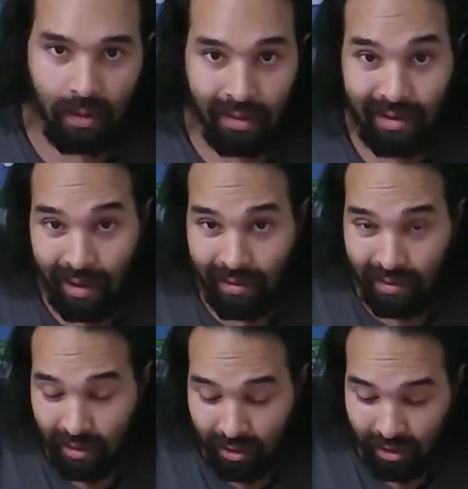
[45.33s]
The next
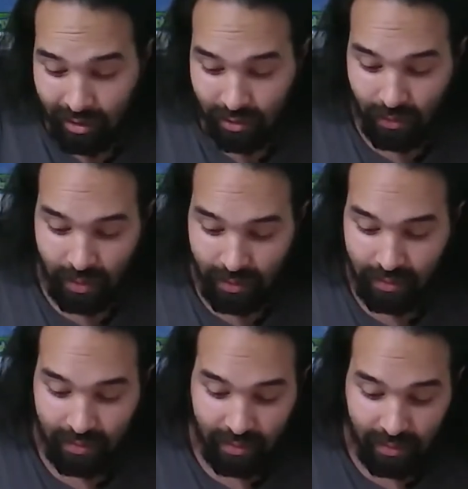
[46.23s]
thing you're going to do
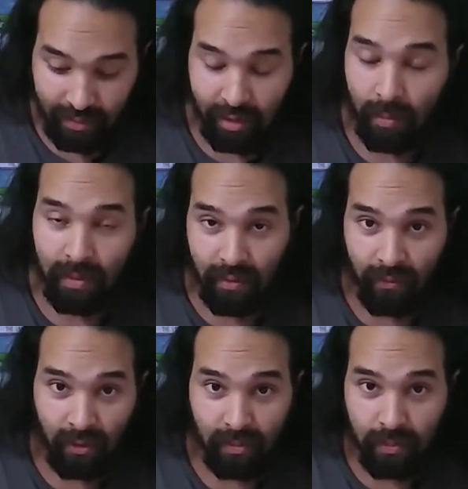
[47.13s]
is determine the
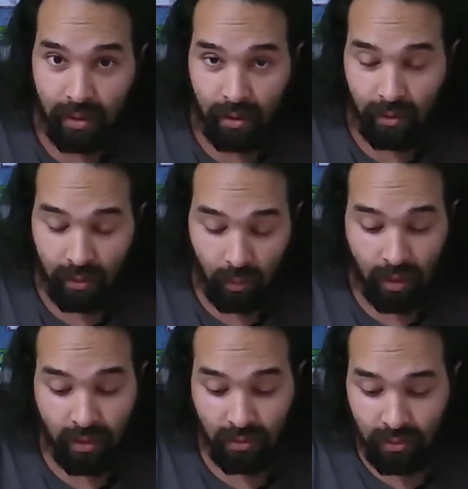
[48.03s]
first player. The way
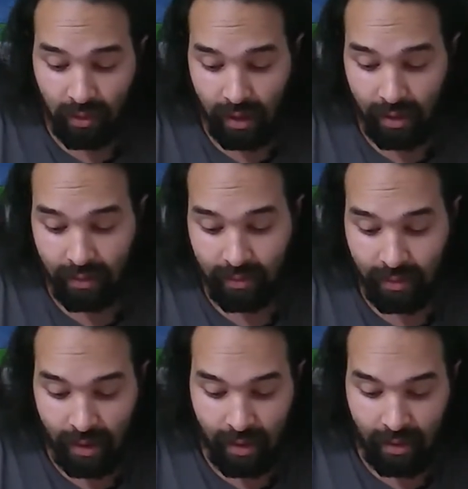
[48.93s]
you'll do that
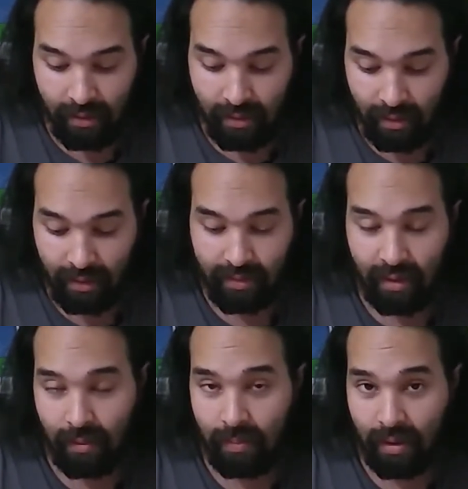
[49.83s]
is it's
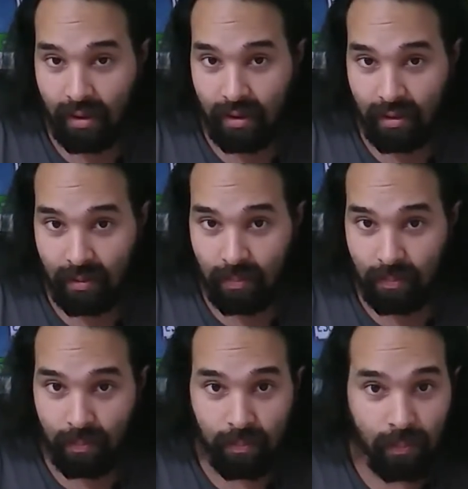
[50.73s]
going to be the
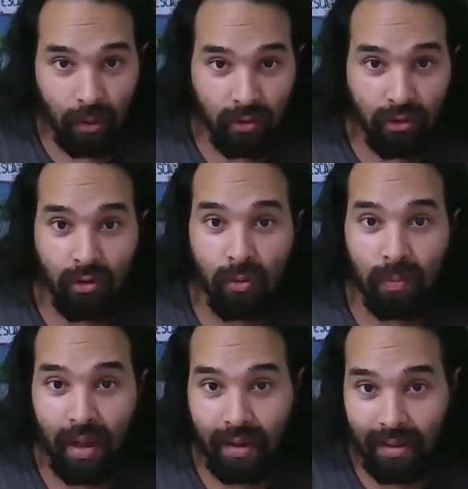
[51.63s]
person who
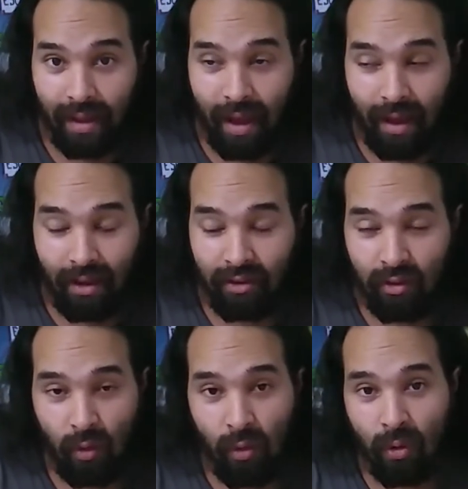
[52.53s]
painted last,
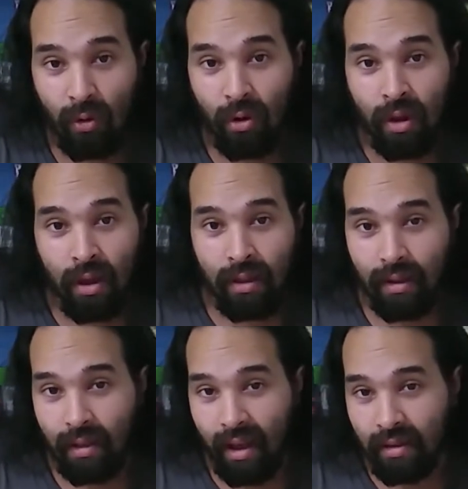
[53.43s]
or the
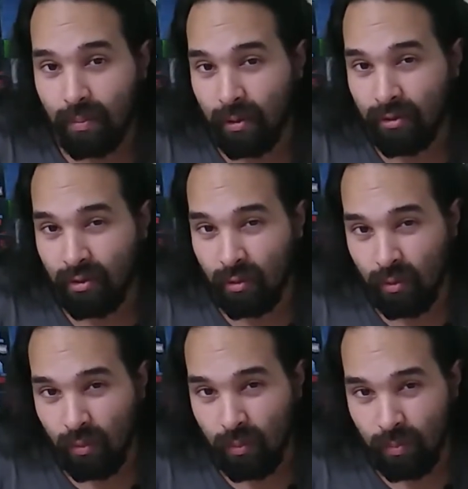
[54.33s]
last person
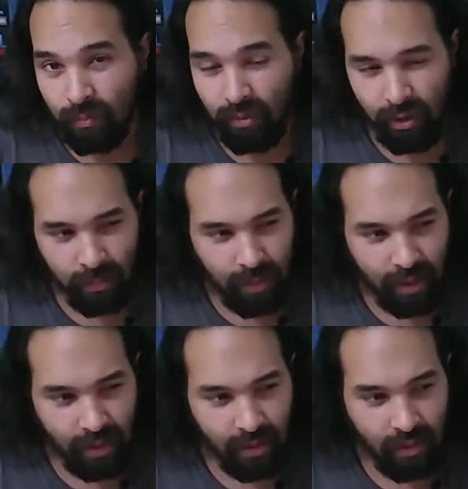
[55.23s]
who finger
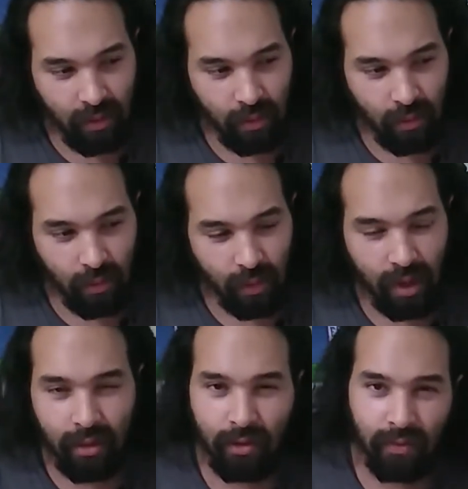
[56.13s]
painted, or
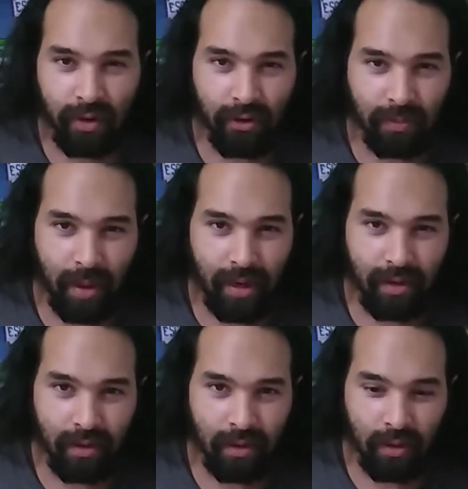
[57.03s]
got their fingers
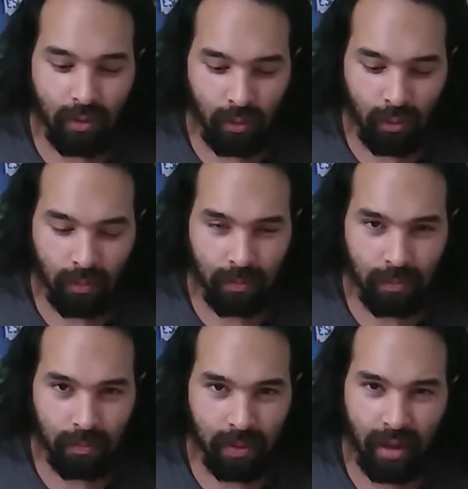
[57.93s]
painted, or
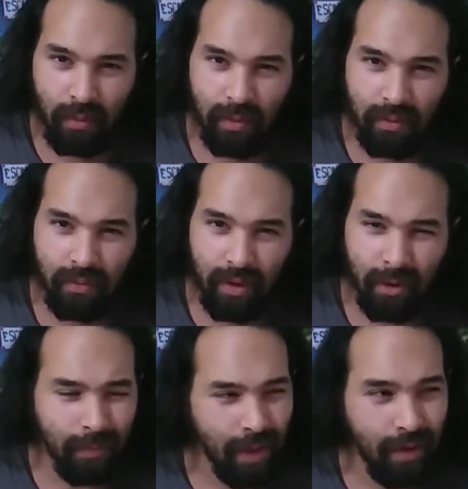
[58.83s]
played with
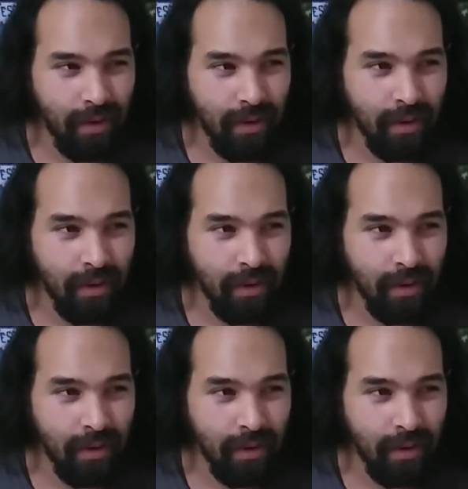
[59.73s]
finger paint.